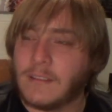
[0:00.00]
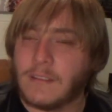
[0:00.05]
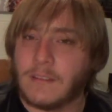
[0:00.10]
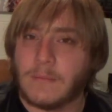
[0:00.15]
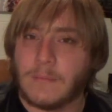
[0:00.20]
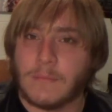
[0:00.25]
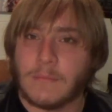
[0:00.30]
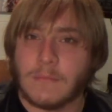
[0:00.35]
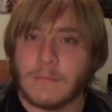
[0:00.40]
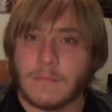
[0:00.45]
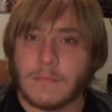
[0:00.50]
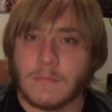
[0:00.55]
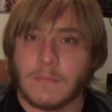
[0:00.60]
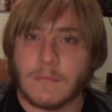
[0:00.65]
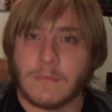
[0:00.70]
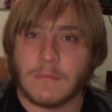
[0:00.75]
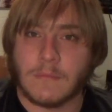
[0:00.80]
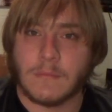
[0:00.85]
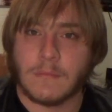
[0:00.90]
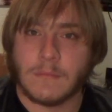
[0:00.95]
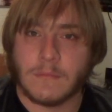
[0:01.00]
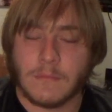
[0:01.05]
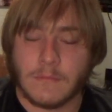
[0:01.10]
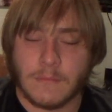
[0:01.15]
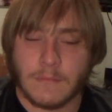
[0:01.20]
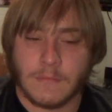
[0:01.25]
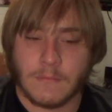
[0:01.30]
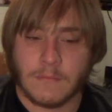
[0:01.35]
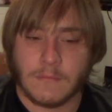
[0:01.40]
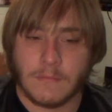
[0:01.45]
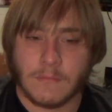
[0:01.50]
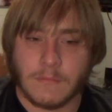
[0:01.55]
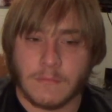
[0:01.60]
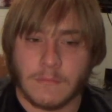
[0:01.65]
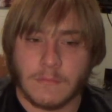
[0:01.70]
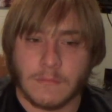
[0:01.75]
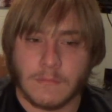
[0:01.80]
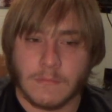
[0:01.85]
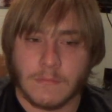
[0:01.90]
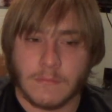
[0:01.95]

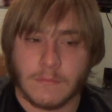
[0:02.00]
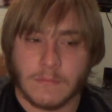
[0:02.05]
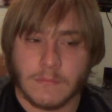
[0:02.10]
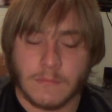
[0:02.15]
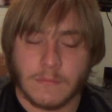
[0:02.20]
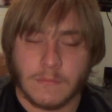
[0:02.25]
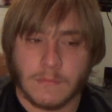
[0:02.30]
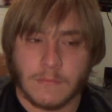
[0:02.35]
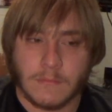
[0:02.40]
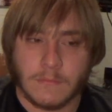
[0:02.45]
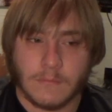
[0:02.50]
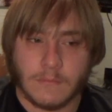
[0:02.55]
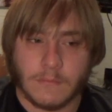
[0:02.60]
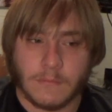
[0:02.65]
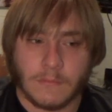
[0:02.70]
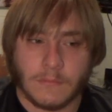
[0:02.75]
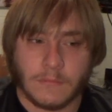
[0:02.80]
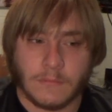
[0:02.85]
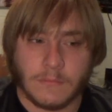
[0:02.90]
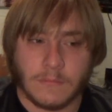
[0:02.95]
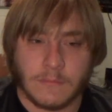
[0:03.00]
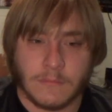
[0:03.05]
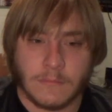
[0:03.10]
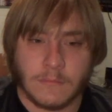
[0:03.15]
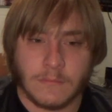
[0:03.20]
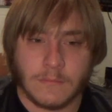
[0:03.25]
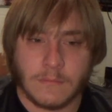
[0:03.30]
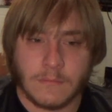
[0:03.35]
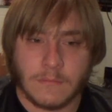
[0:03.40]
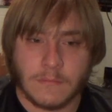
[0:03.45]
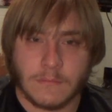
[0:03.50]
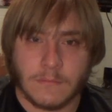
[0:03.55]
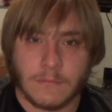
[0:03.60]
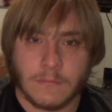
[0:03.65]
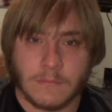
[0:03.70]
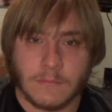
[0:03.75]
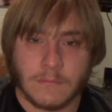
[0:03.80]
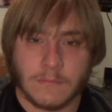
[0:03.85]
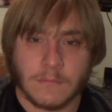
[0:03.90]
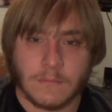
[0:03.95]

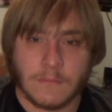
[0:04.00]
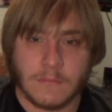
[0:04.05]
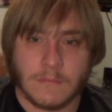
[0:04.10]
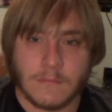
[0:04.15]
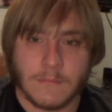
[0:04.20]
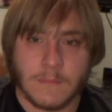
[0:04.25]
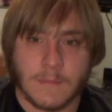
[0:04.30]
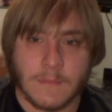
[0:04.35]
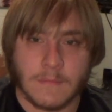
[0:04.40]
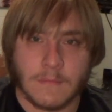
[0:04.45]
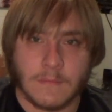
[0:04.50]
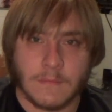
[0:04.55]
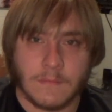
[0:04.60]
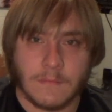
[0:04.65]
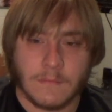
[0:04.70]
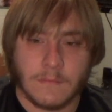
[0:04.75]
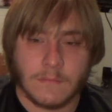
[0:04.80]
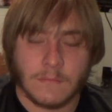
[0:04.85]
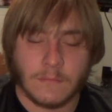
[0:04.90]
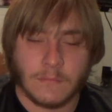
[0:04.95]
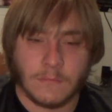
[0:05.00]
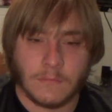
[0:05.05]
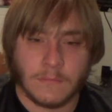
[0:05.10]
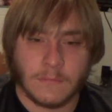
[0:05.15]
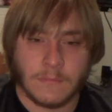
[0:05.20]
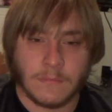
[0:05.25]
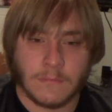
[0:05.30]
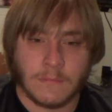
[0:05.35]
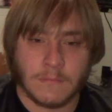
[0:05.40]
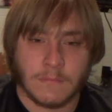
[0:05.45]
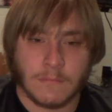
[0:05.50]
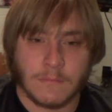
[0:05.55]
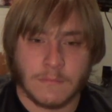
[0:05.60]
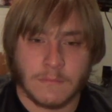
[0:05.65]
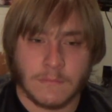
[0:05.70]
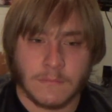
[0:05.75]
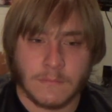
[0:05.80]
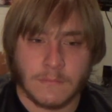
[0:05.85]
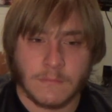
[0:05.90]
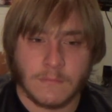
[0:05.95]

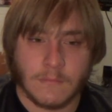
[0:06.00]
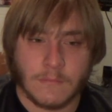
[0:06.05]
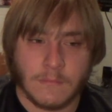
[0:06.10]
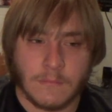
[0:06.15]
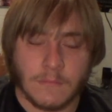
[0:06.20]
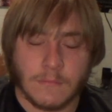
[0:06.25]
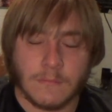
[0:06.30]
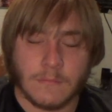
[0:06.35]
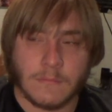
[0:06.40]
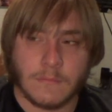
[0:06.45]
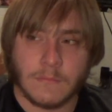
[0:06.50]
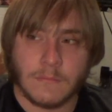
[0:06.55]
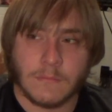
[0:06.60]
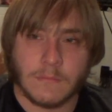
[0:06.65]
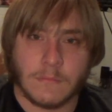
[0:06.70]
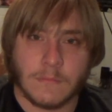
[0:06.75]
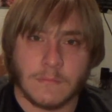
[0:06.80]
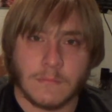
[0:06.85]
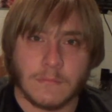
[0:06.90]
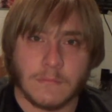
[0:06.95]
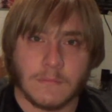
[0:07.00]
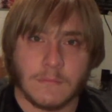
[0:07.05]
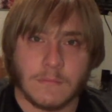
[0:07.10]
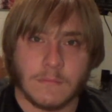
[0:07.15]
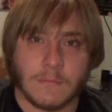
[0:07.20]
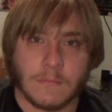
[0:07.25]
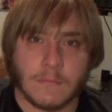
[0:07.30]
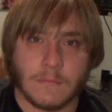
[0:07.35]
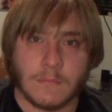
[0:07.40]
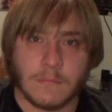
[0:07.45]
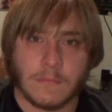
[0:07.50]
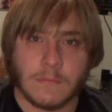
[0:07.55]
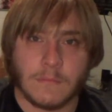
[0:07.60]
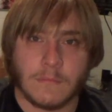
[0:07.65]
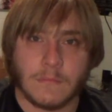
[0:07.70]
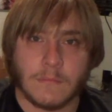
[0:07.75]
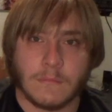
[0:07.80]
This person isn't speaking.